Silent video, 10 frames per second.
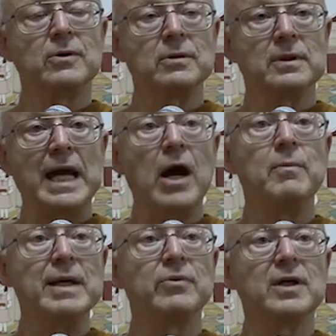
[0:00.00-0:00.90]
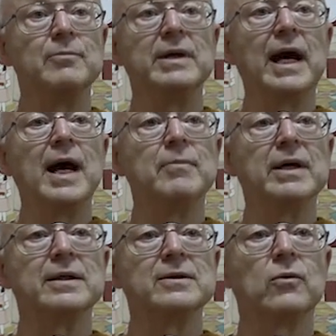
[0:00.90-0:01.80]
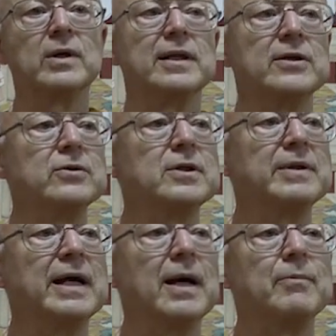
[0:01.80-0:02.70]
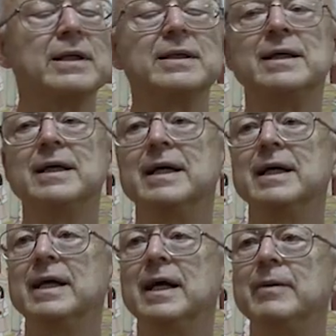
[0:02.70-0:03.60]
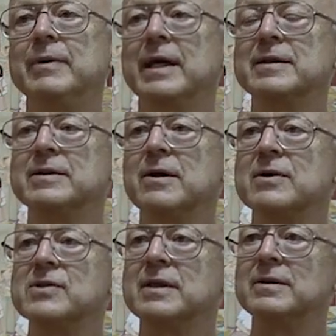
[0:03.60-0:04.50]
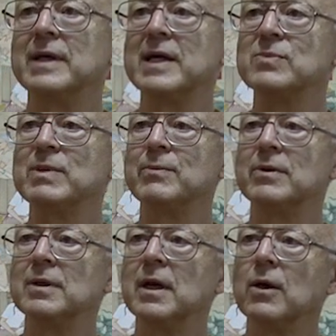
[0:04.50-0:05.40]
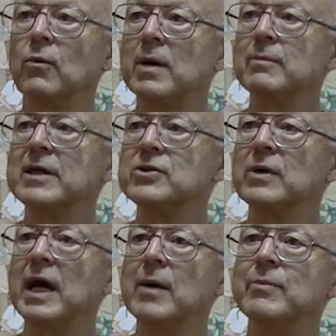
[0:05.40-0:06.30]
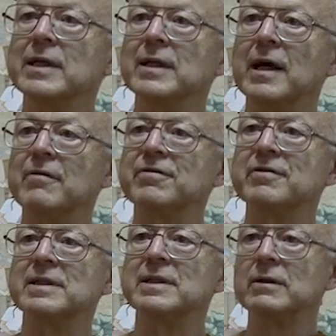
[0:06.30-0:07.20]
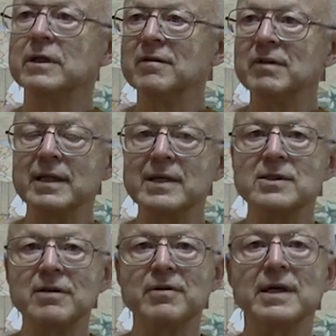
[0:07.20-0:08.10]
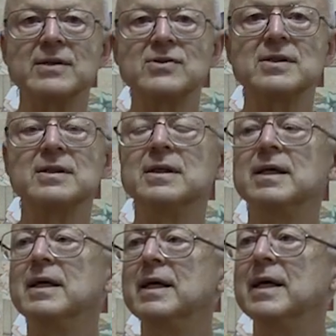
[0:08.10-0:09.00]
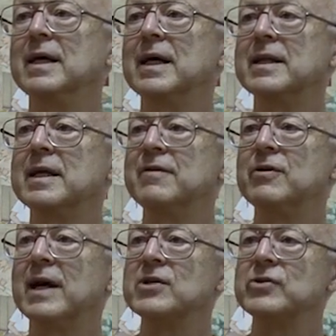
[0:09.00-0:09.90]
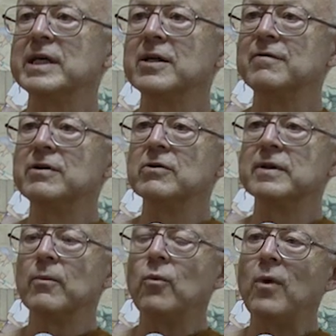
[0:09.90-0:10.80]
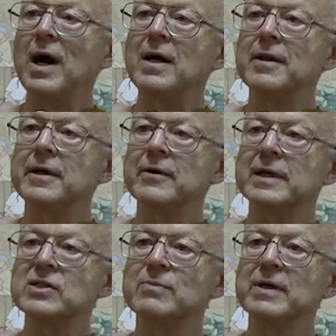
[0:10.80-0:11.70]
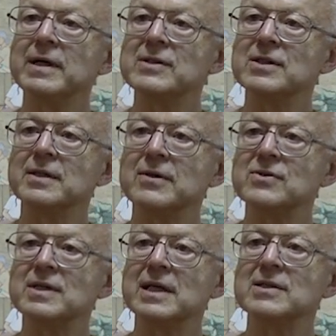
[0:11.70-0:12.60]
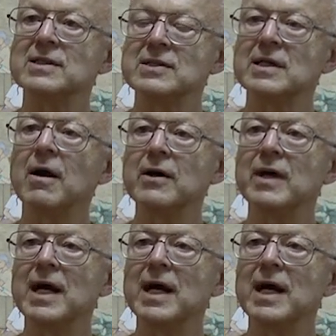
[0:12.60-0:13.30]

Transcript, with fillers: or how people can be happy or what they do to be happy. And he began to notice that you ask people, what makes you happy in life? And they'll give a list of things. And then if you actually interview them while they're experiencing those things, they say, Are you